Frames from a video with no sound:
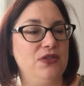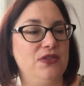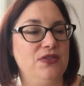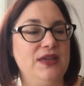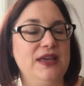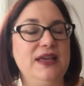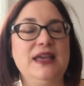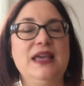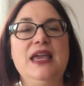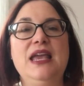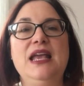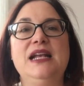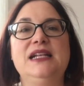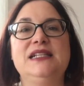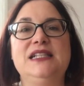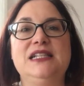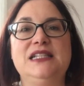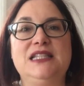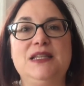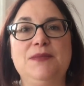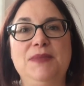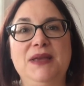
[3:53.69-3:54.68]
I think,
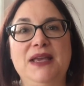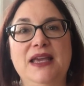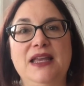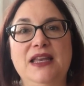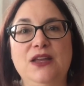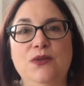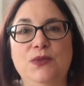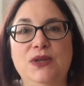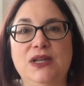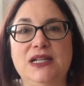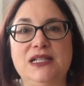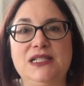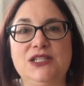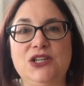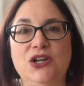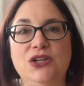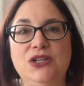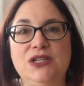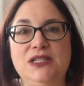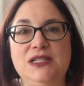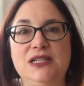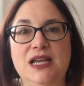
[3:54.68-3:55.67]
since the beginning when I
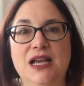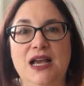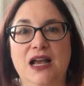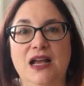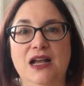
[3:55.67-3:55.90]
started